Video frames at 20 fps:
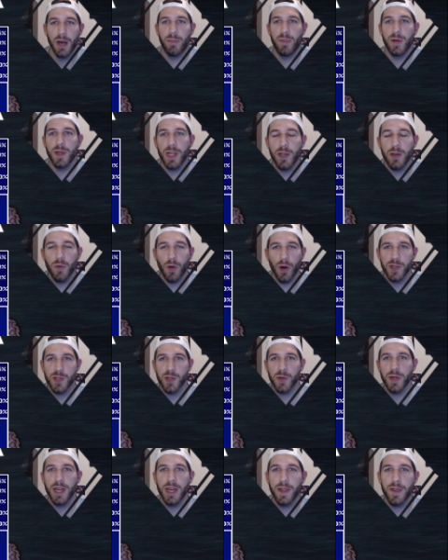but then you
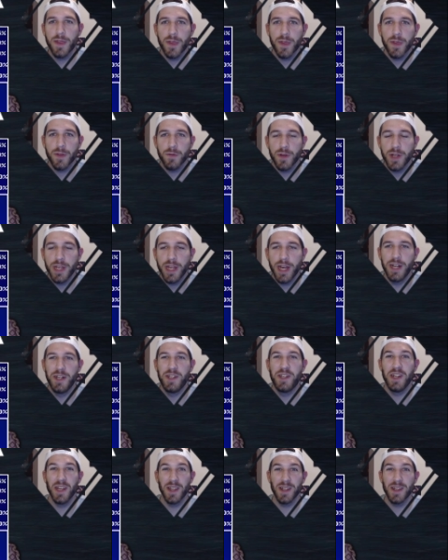also get 3
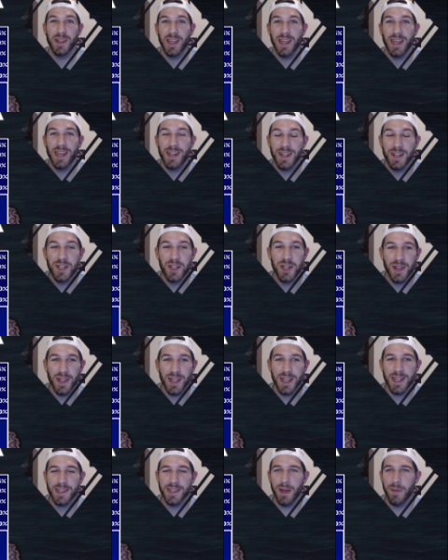agility, and
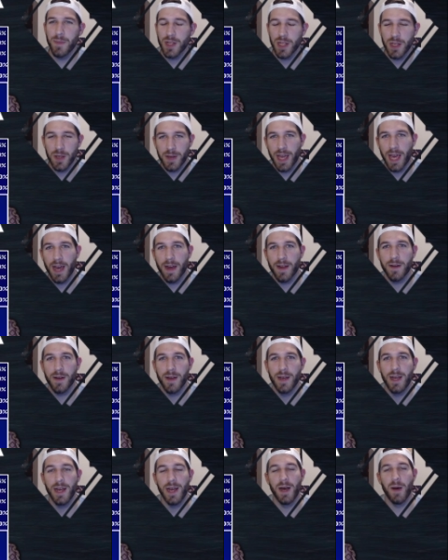agility is something you can't
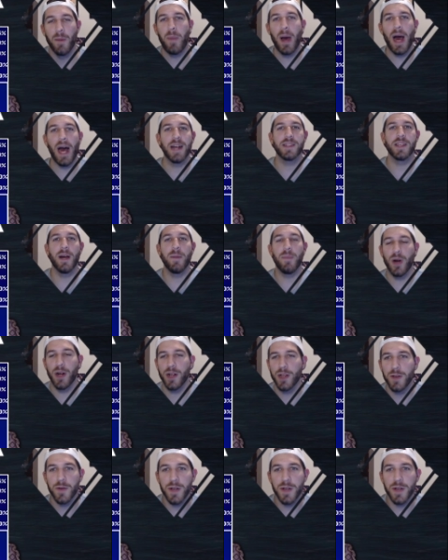pass up on.